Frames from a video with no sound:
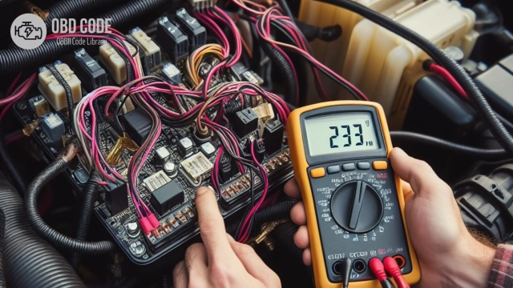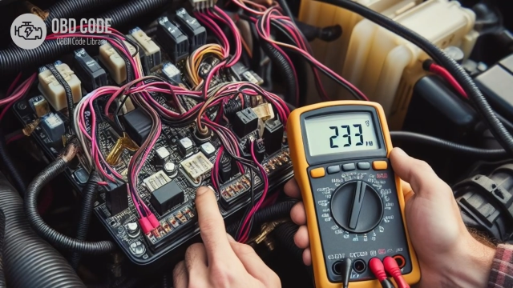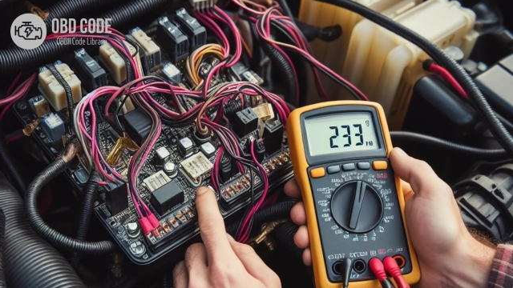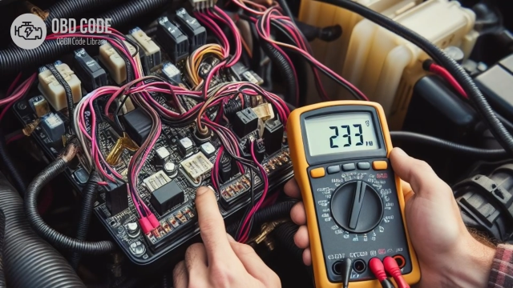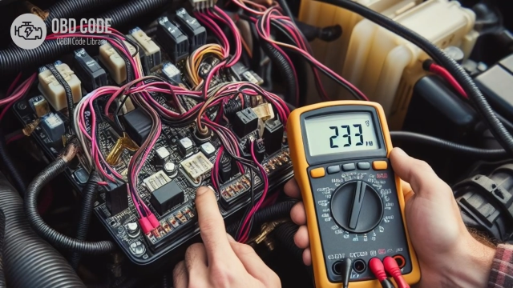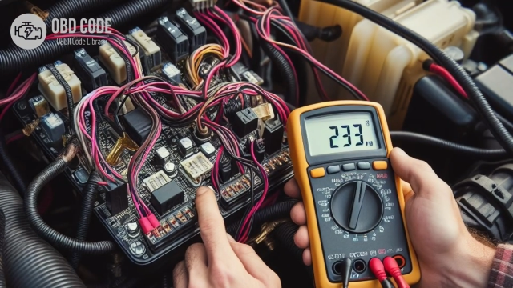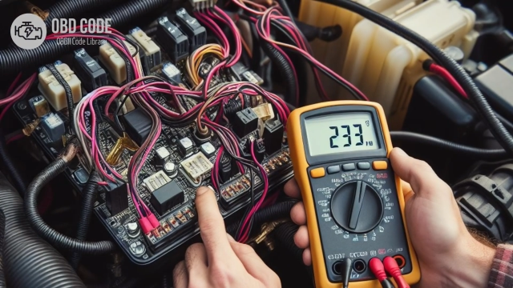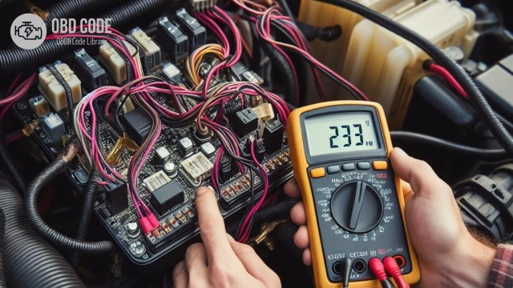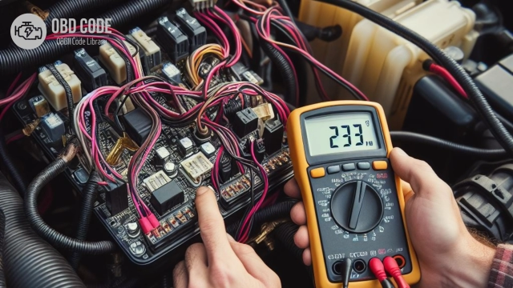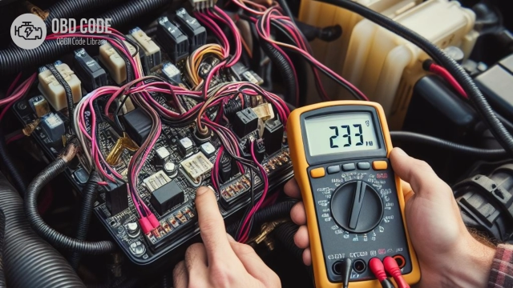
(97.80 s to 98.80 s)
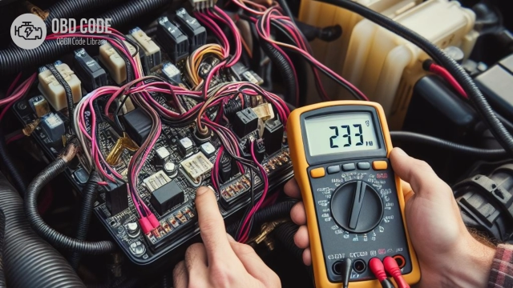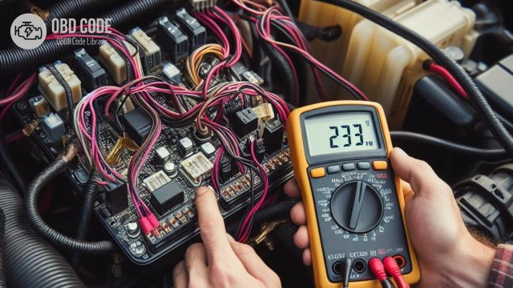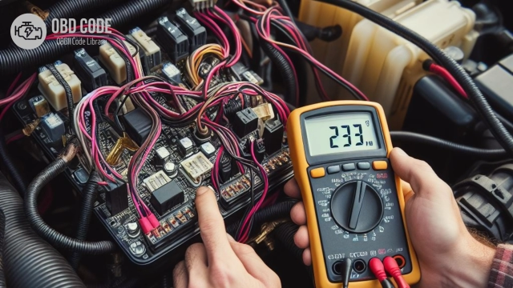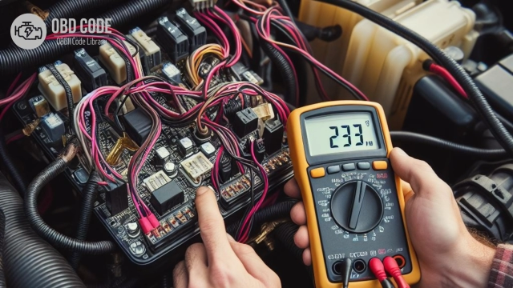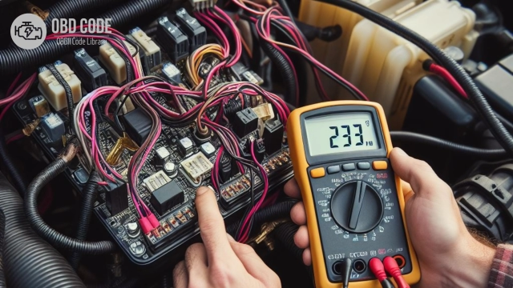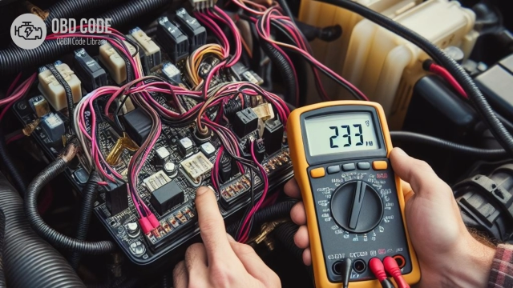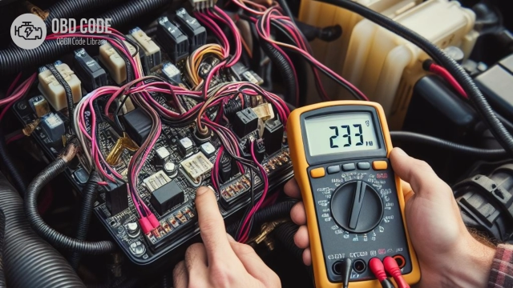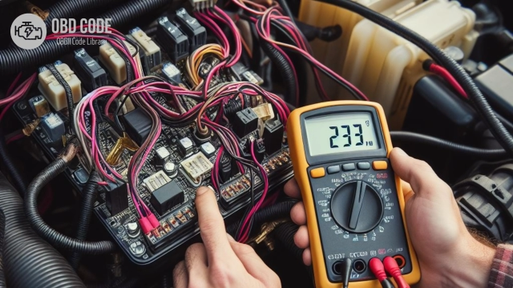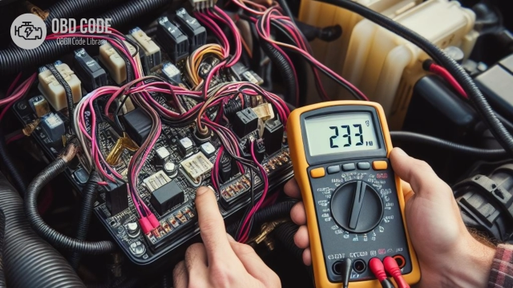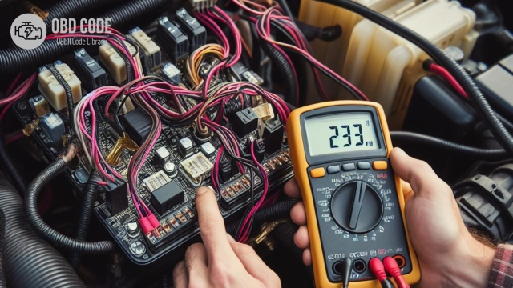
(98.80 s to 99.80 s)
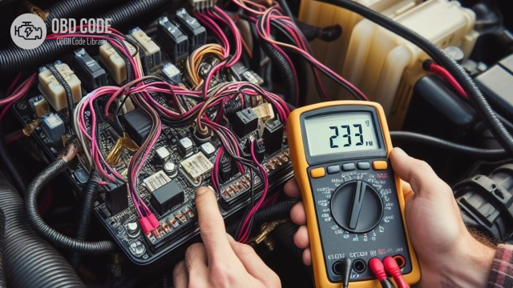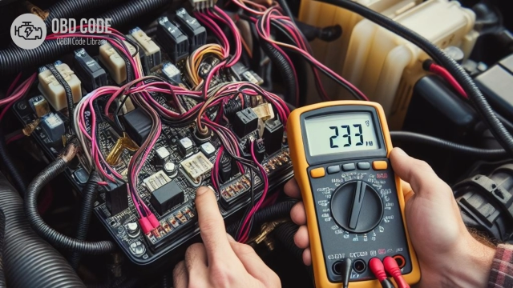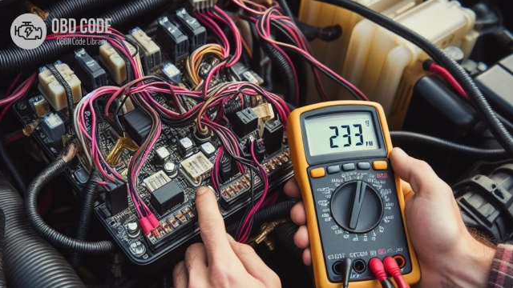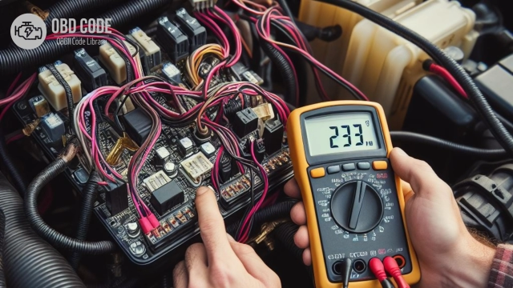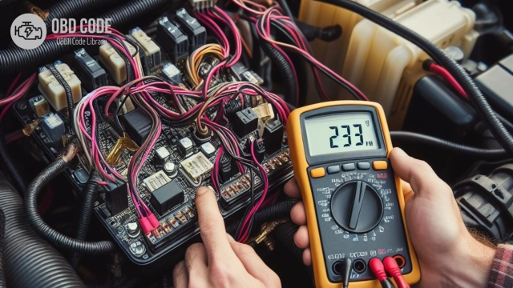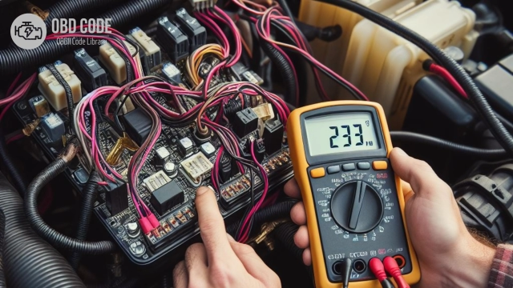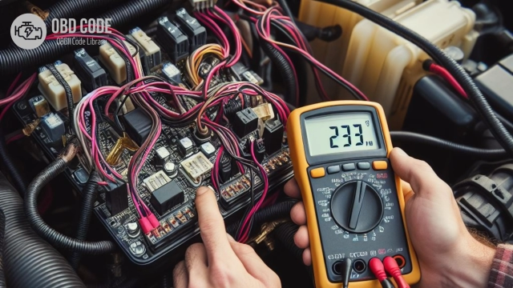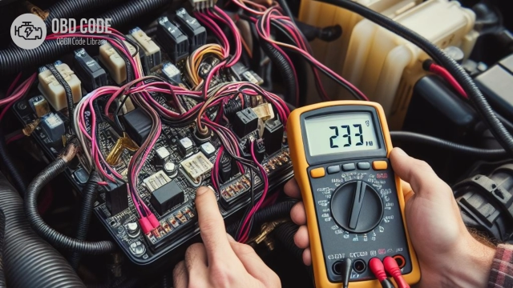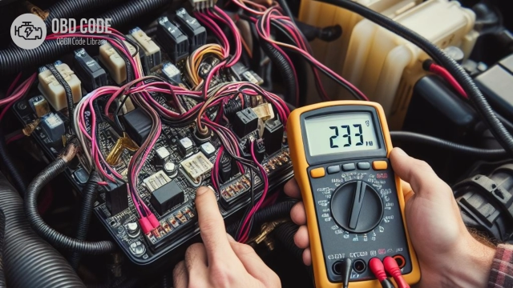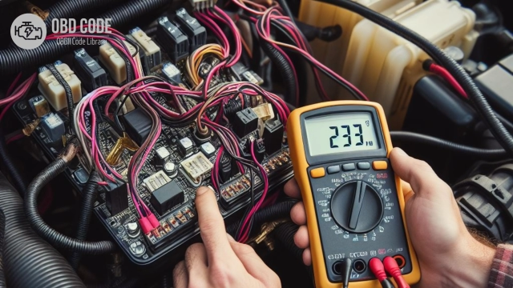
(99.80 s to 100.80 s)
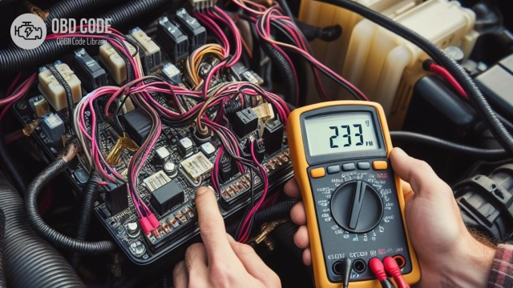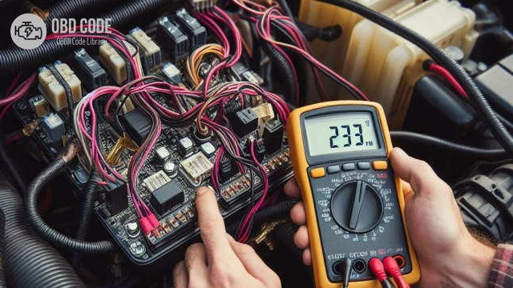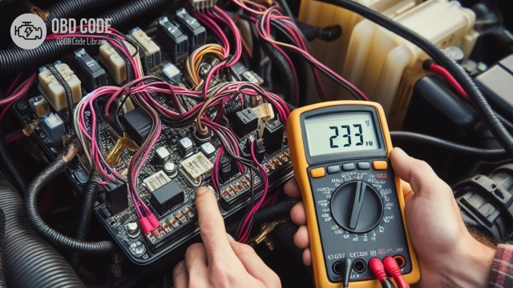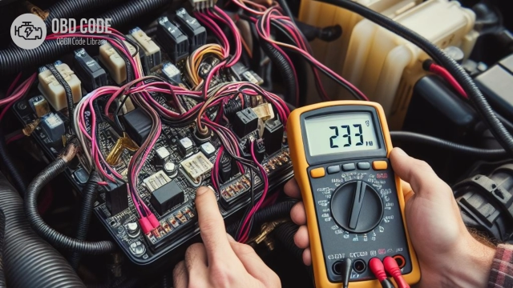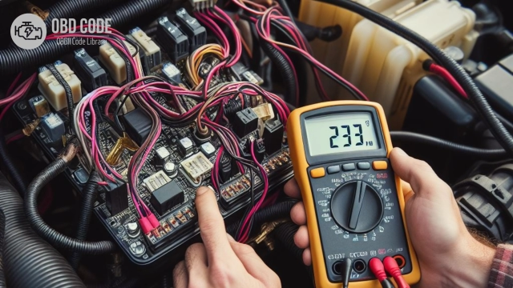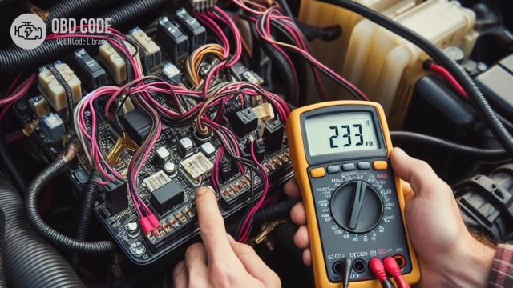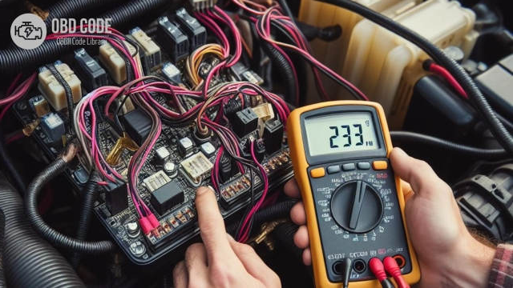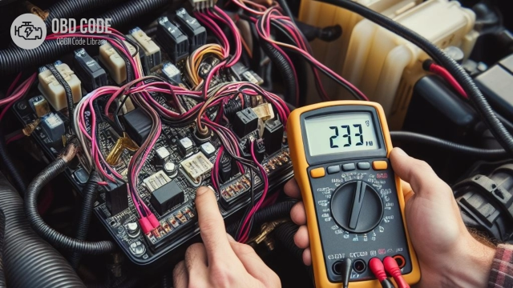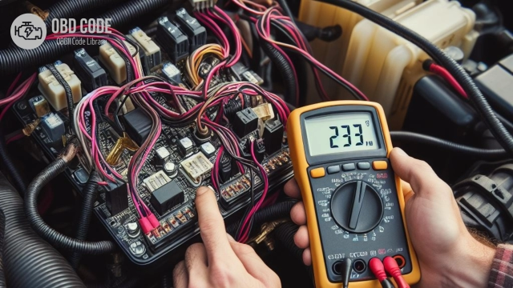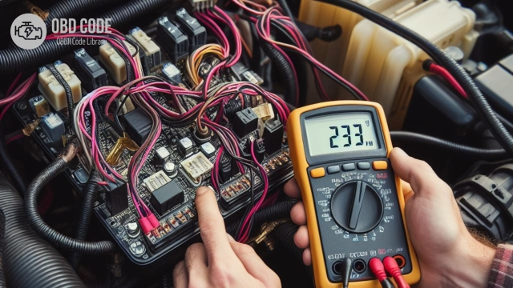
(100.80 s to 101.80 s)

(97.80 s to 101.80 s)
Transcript: (no speaker visible)